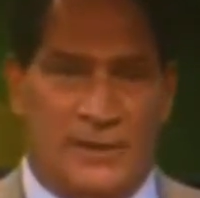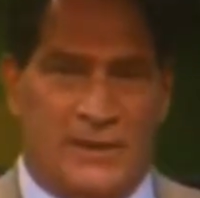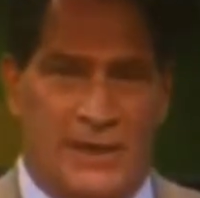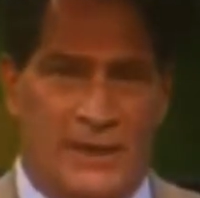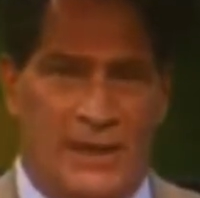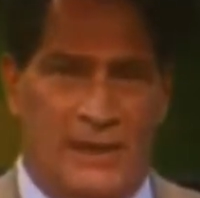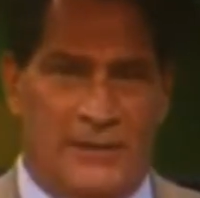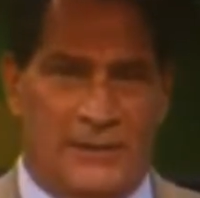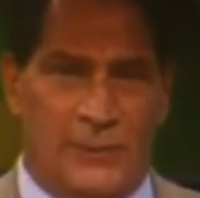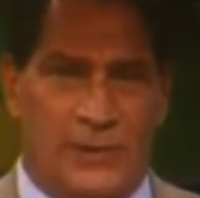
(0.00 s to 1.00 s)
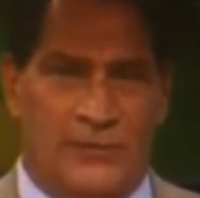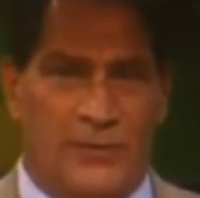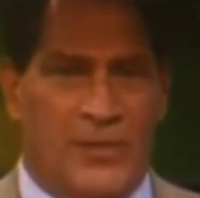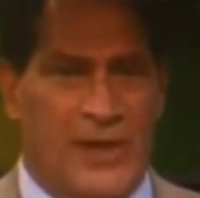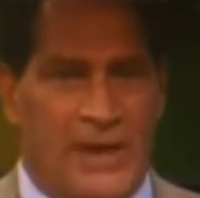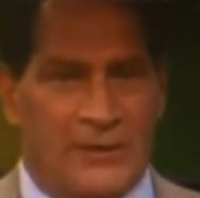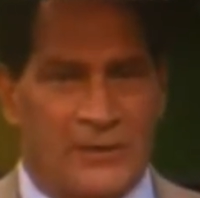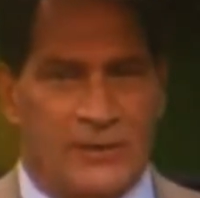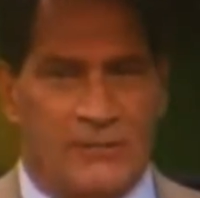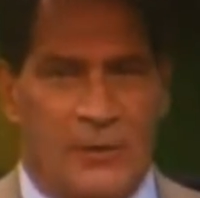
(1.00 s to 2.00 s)
There's a deadline this week for
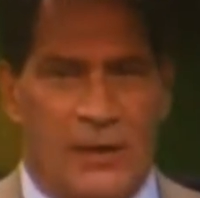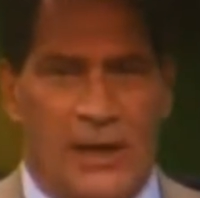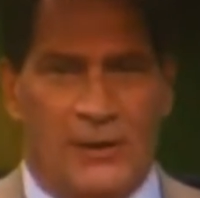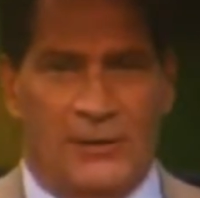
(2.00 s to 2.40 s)
thousands of Long